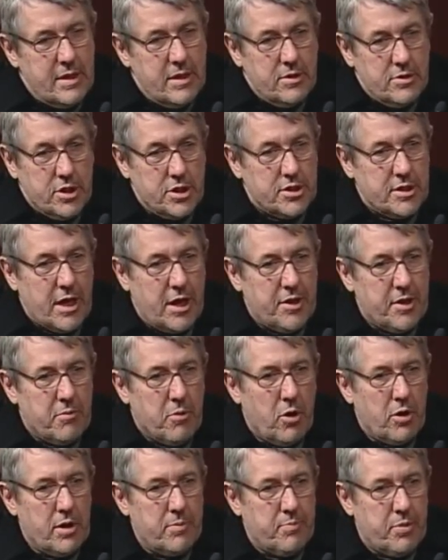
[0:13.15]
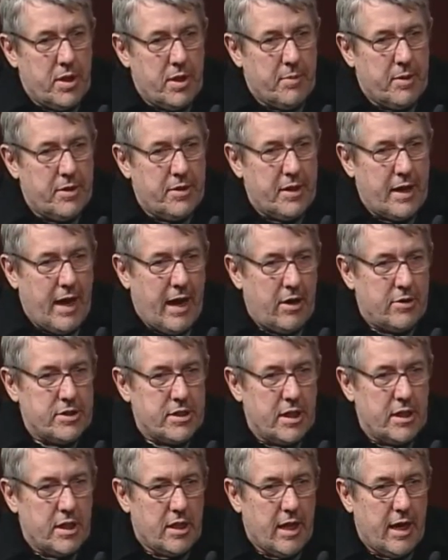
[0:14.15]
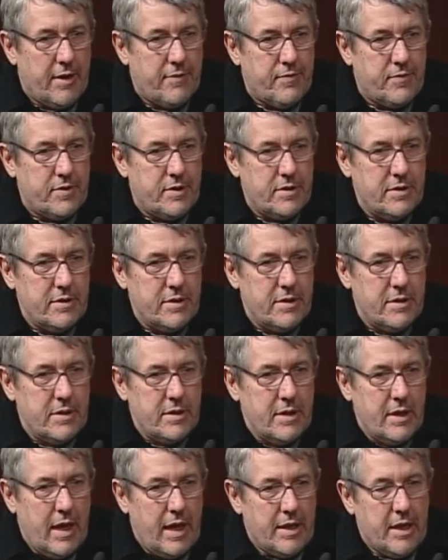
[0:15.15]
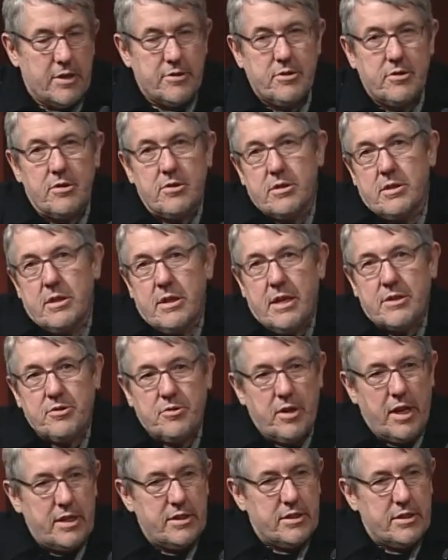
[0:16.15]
just down the road in Plymouth, a house on the left, in yester yesterday's